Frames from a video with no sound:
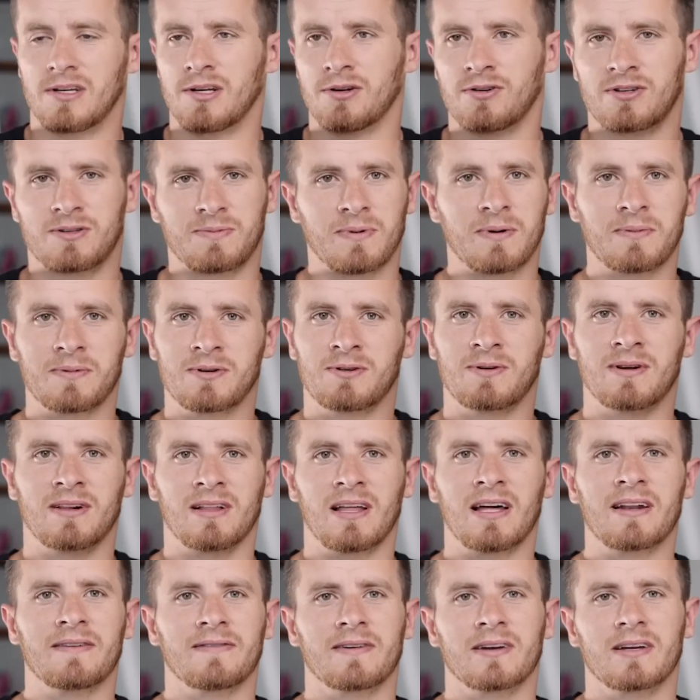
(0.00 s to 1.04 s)
you're split between a
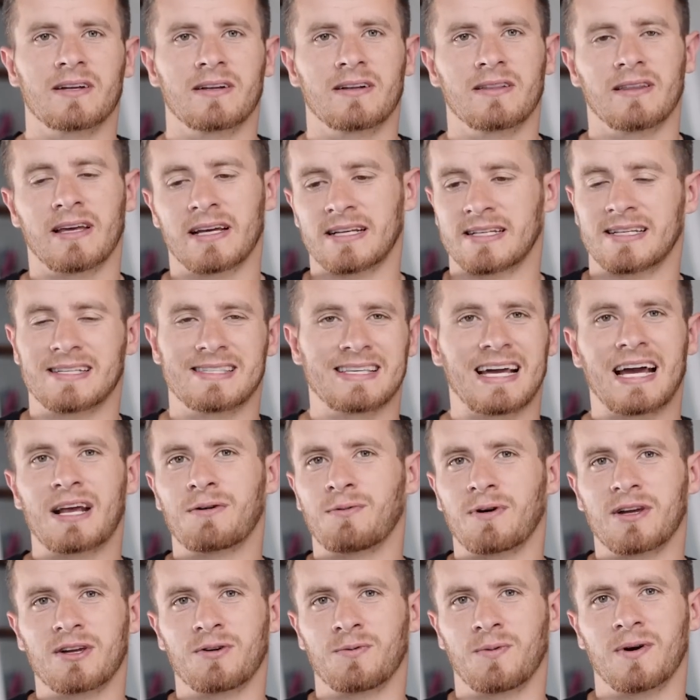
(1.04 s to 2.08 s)
lot of it. Like decide
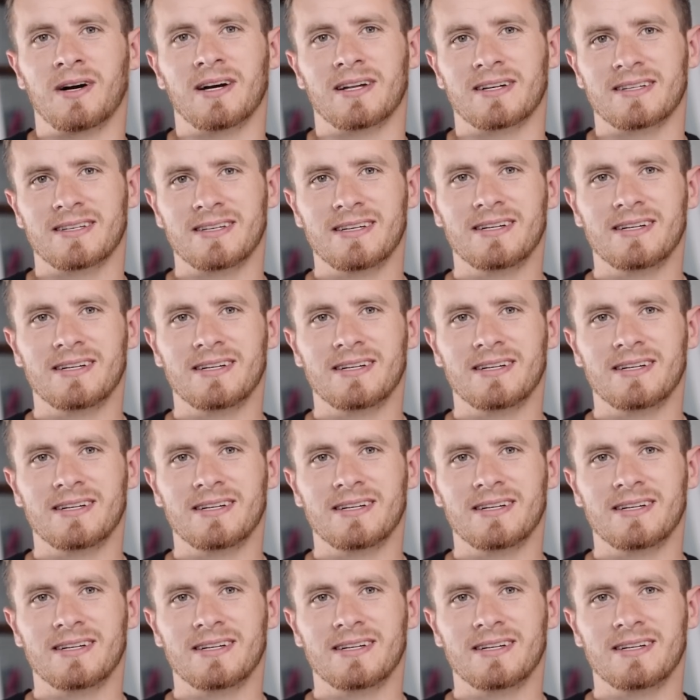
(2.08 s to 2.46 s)
what you want.